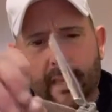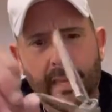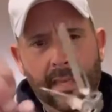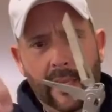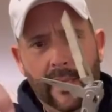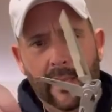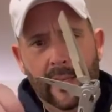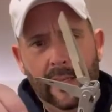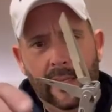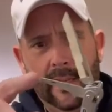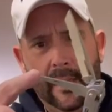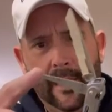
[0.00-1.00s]

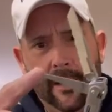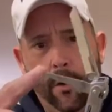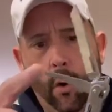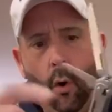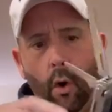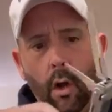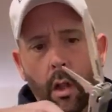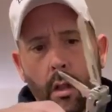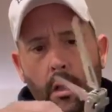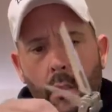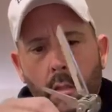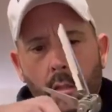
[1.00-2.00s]
and
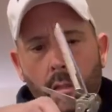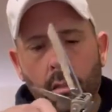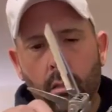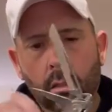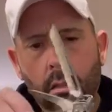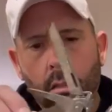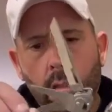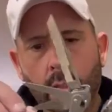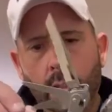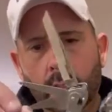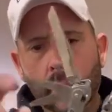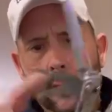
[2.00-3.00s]
all
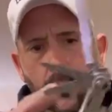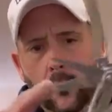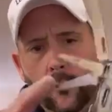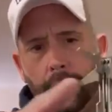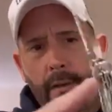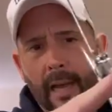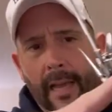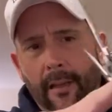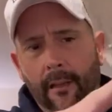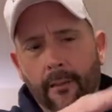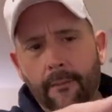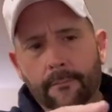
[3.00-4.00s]

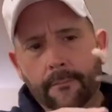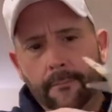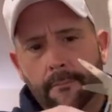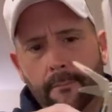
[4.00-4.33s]
file.